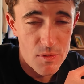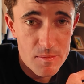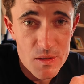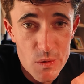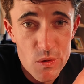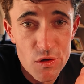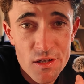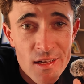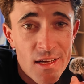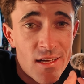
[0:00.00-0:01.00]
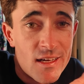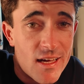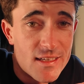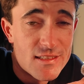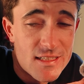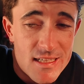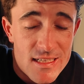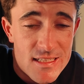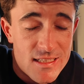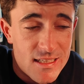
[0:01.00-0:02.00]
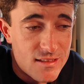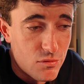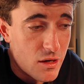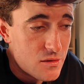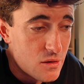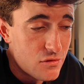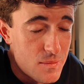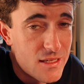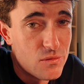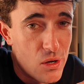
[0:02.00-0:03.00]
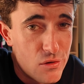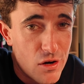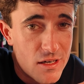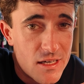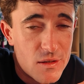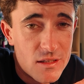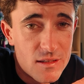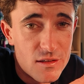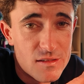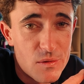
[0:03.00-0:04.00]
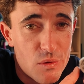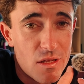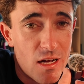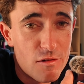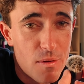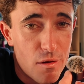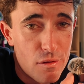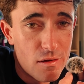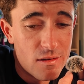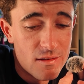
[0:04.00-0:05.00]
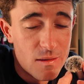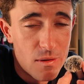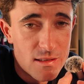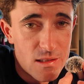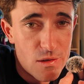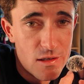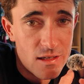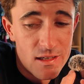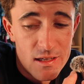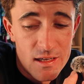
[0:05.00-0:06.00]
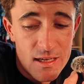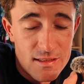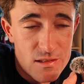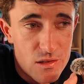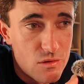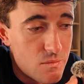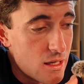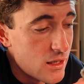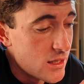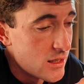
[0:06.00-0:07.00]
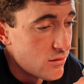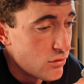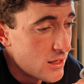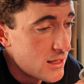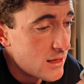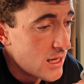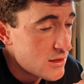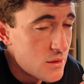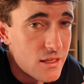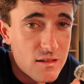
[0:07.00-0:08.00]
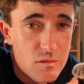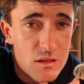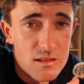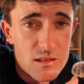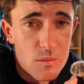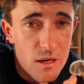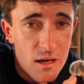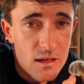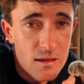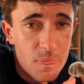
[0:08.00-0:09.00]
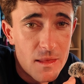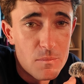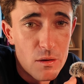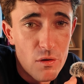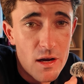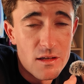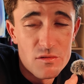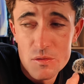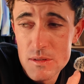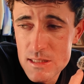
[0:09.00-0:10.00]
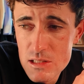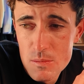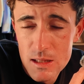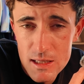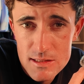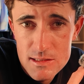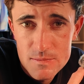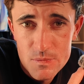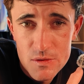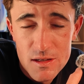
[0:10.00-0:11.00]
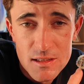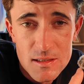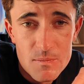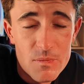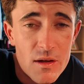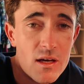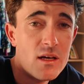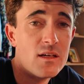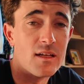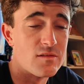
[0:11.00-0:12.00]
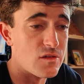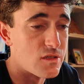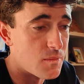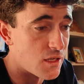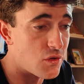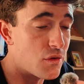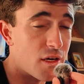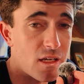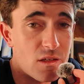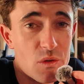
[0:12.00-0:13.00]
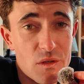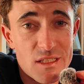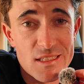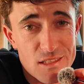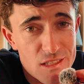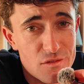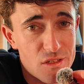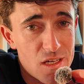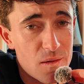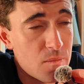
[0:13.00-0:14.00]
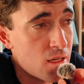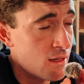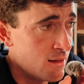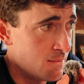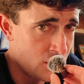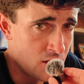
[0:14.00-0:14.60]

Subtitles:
prep's going good. As I said, it's race week for me as well right now, because I'm doing the half marathon in Barcelona, and so my running last week and this week is a little bit higher, and my riding and swimming is a little bit less. That's just to make sure that I can do a decent enough time to